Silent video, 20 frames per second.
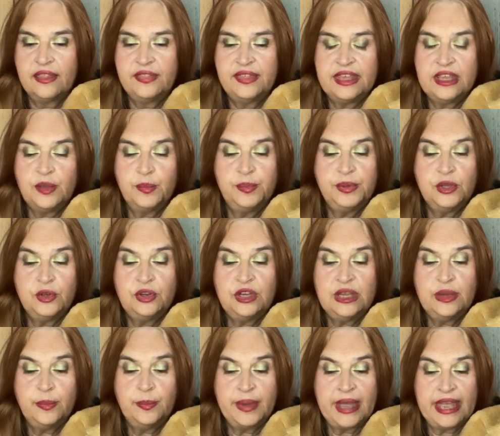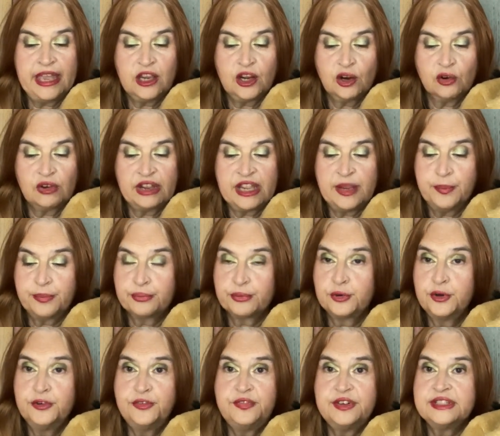The Beauty Bakery
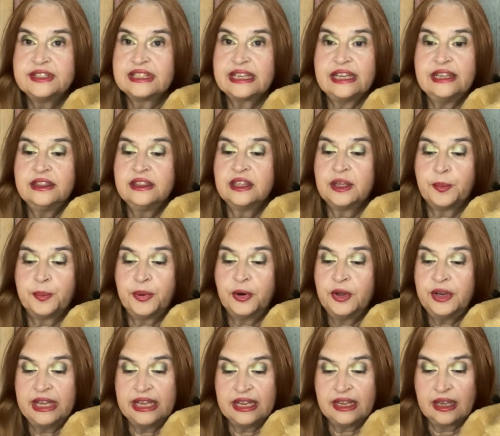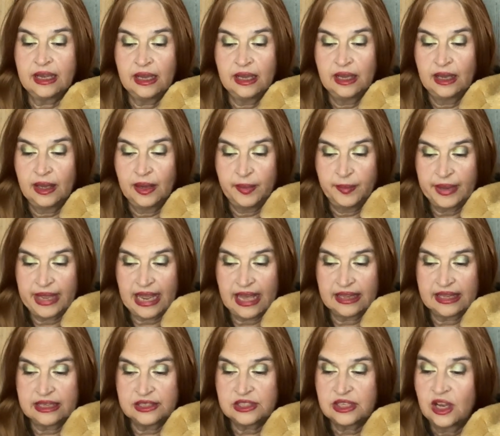Proof is in the Pudding
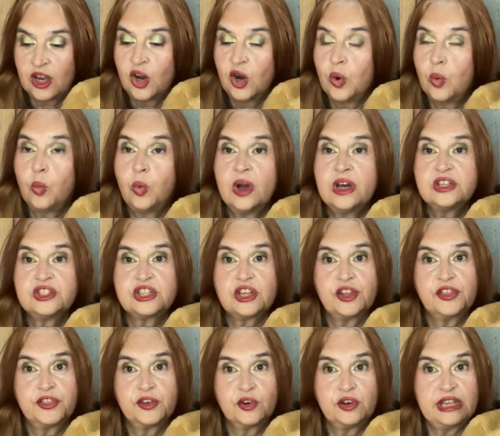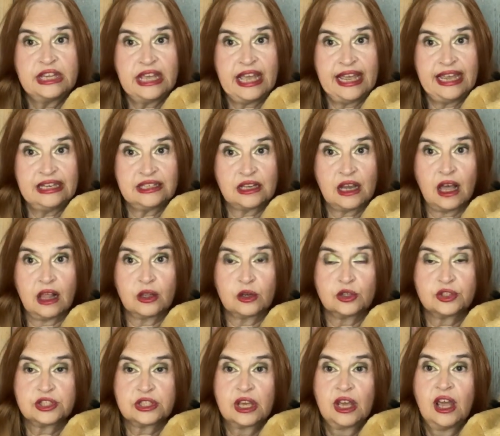palette was thirty-eight
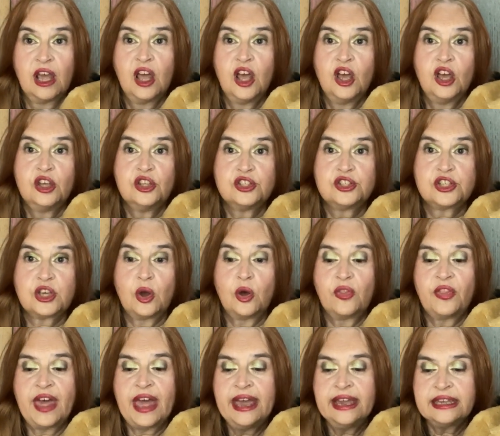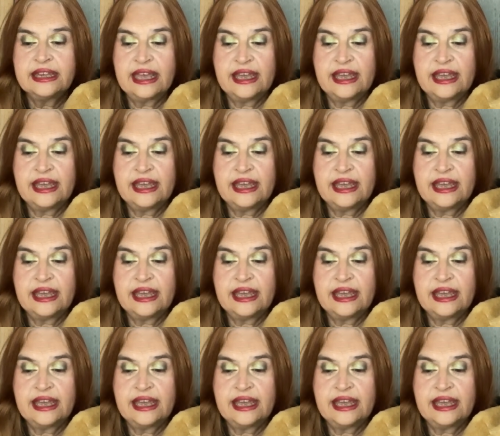dollars. So that